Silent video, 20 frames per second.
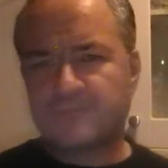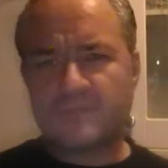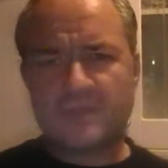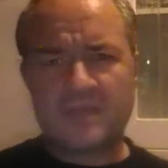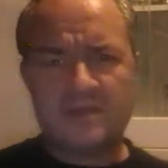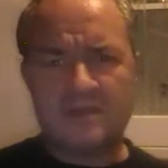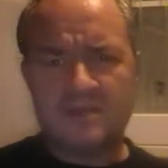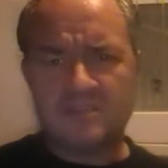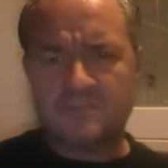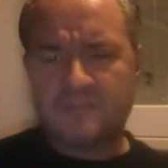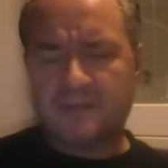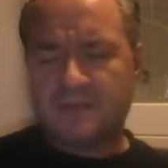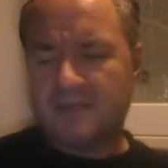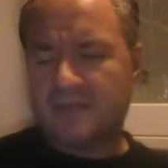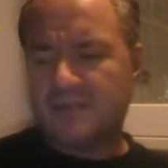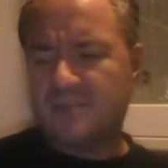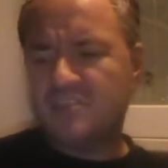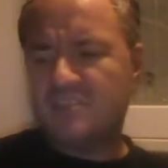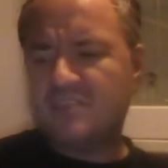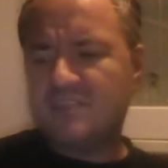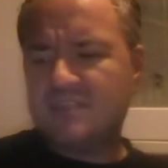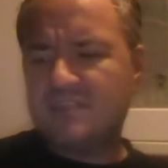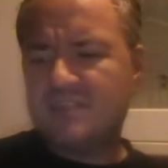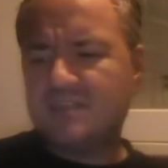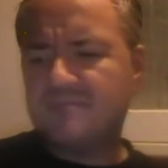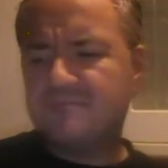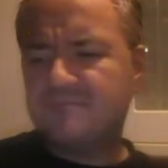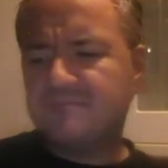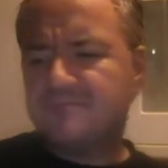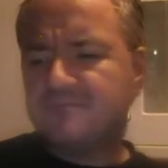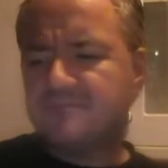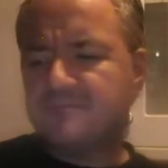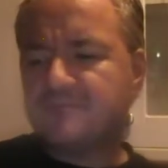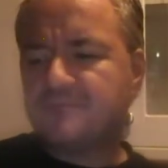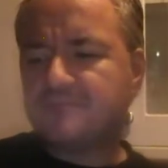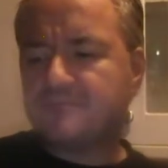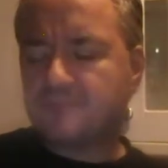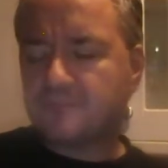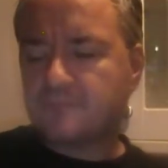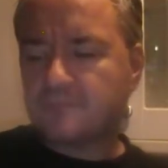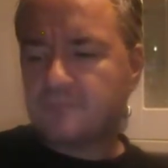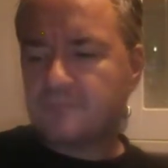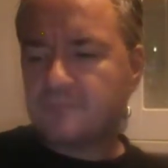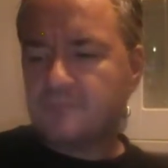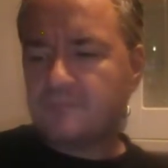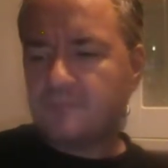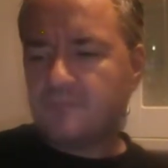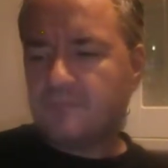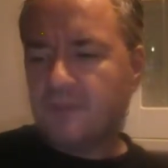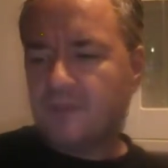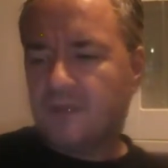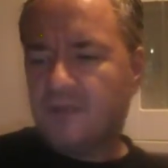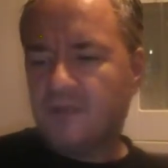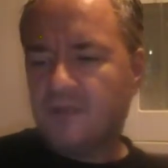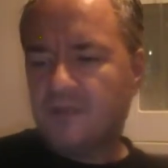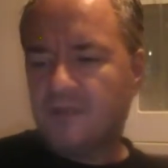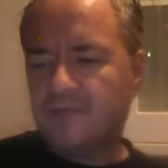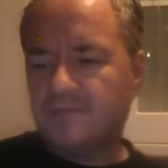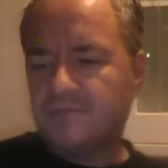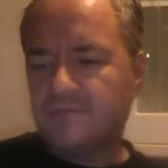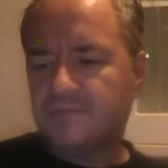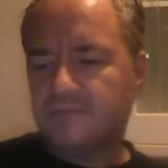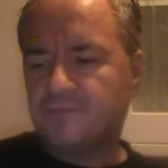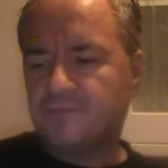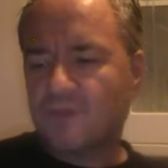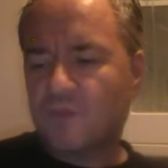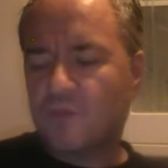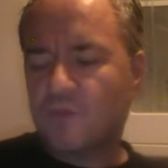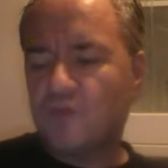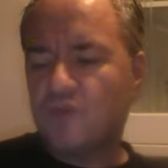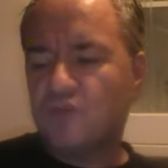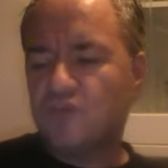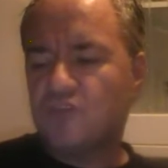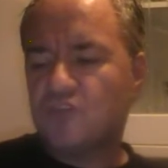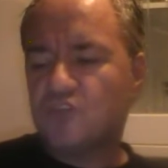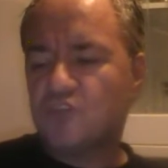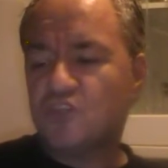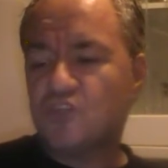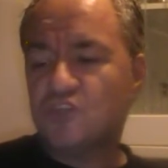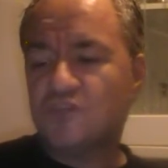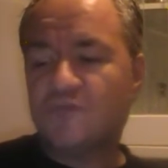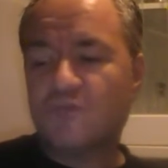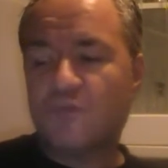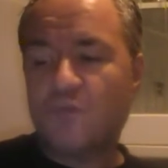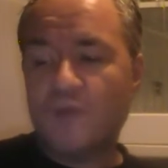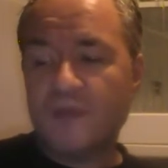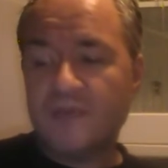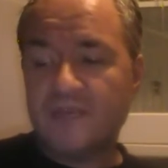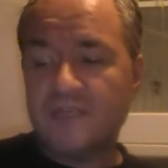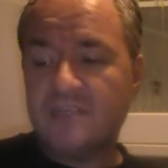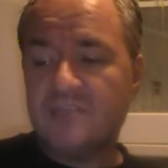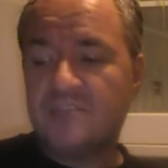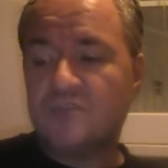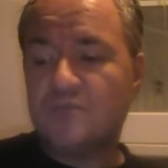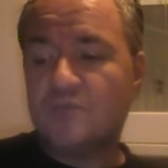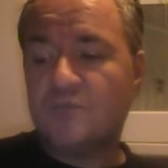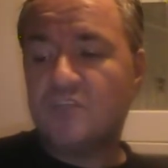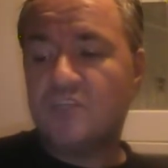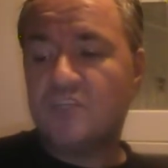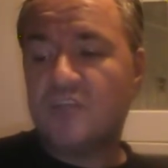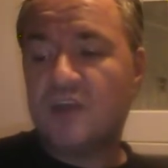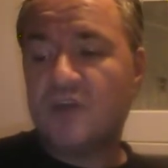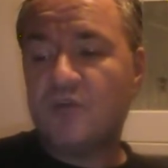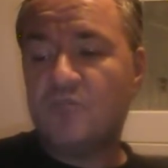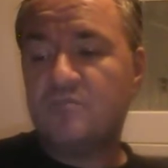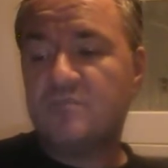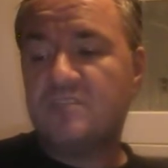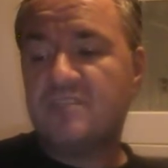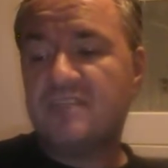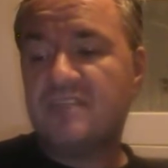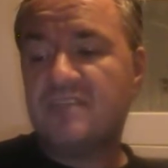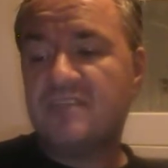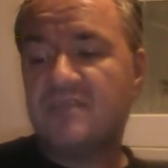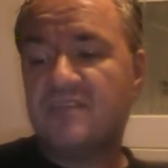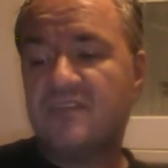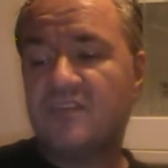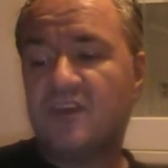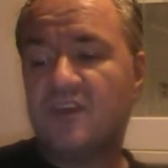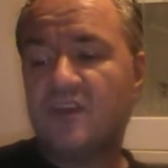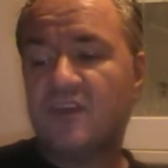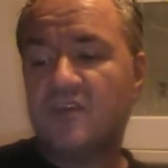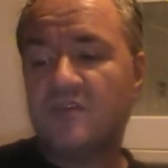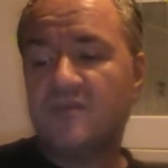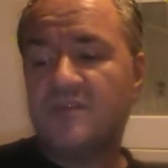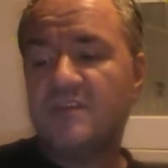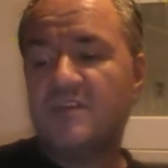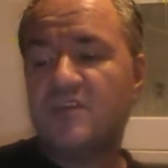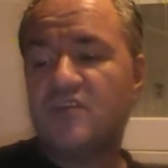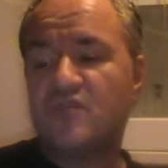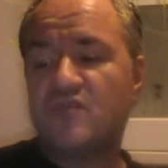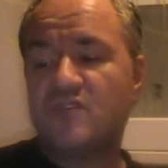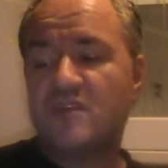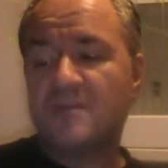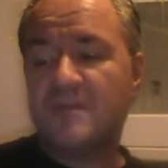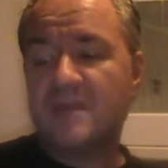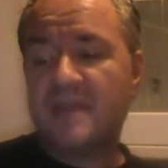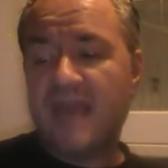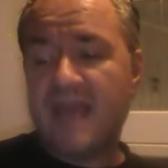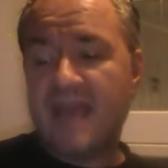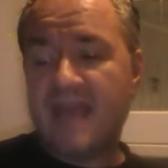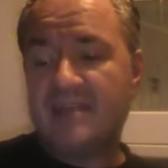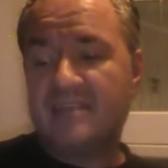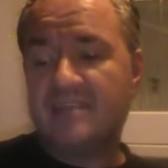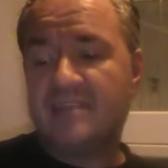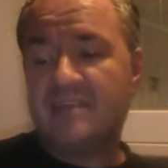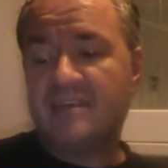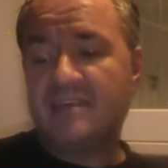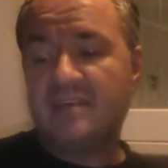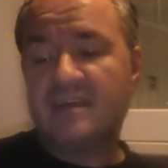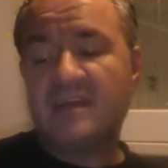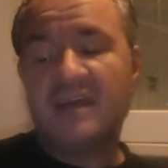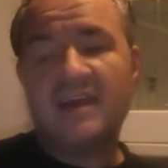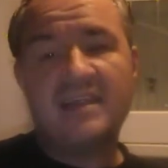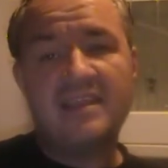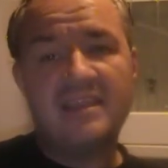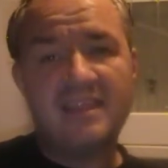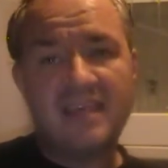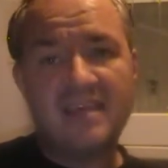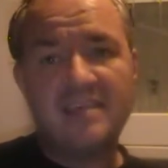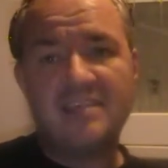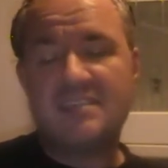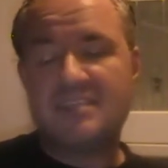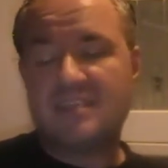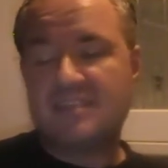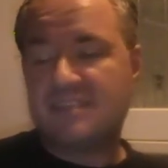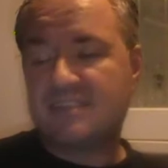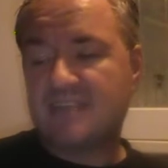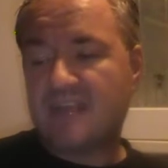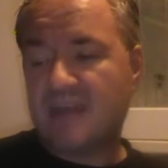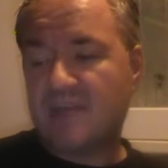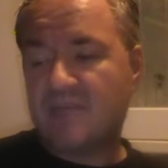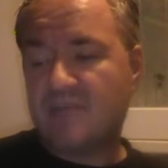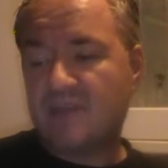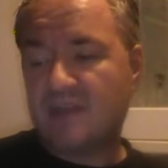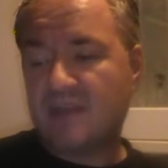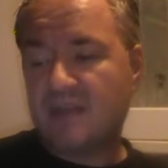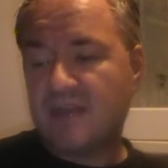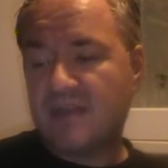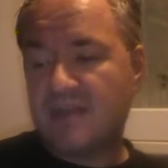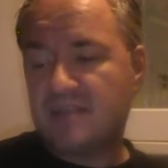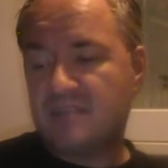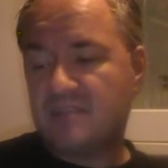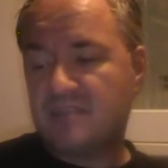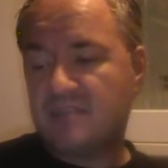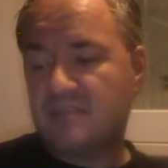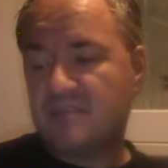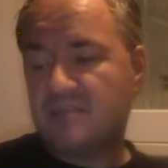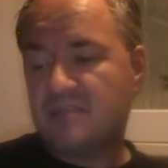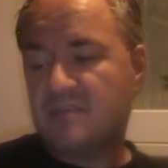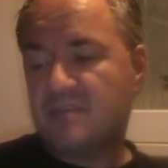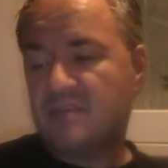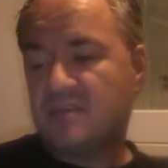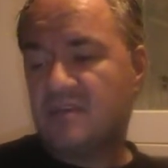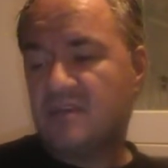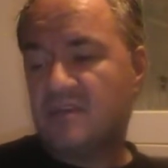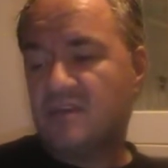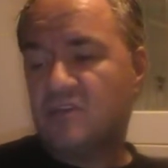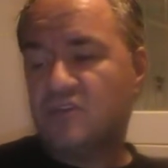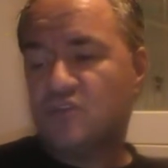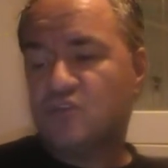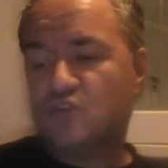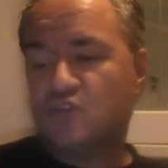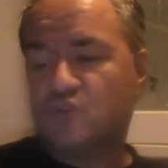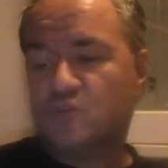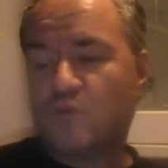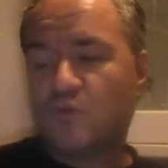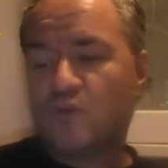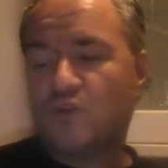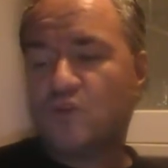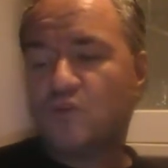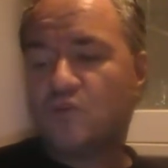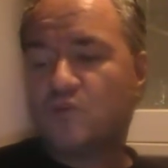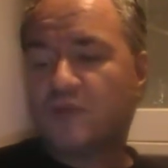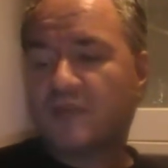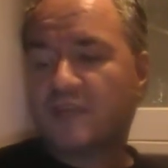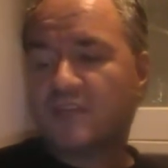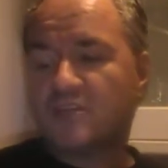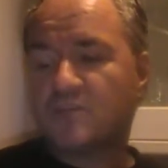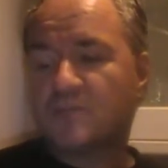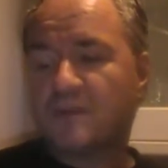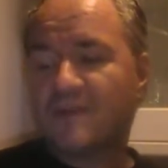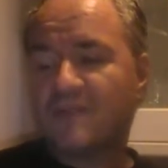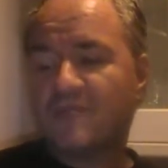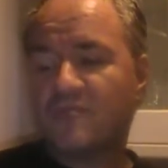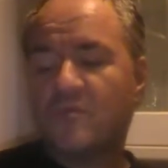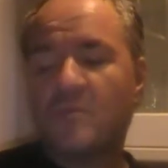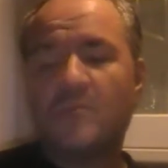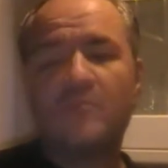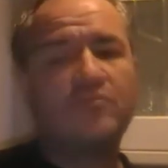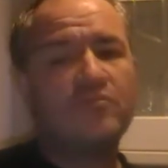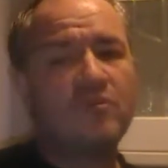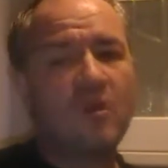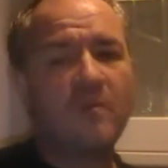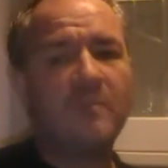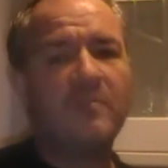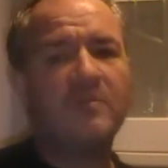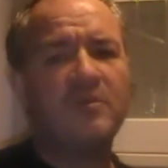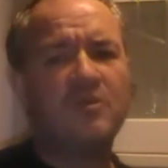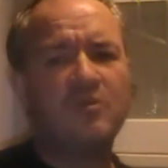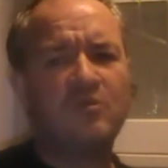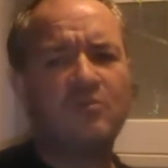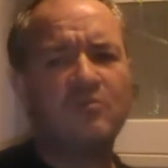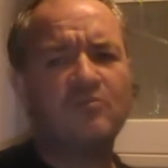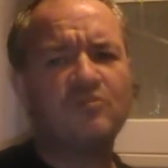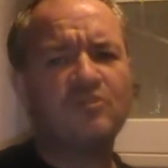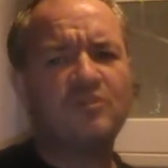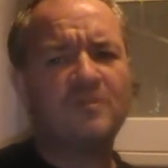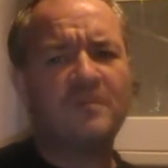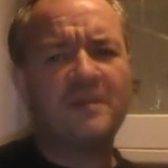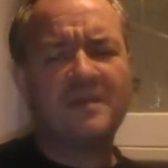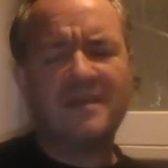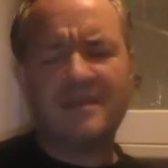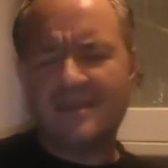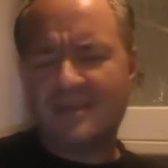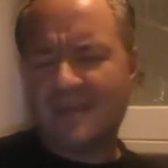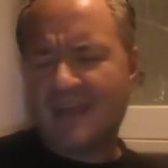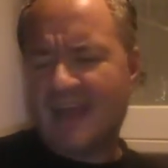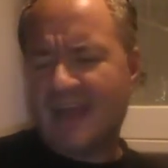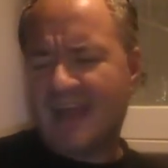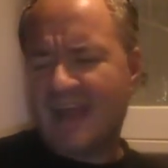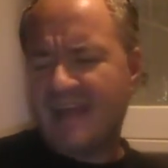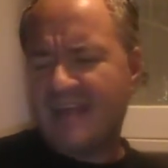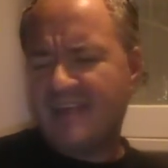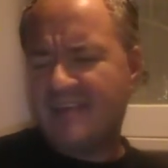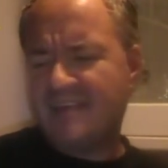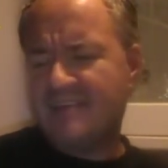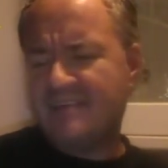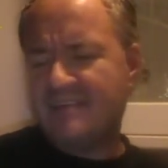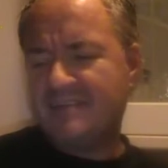Ah, that's better, I can see now. Um, we use a touch of wheat which helps deliver the lovely creamy head and lacing down the glass. Just what you would expect from a proper Yorkshire beer, aye.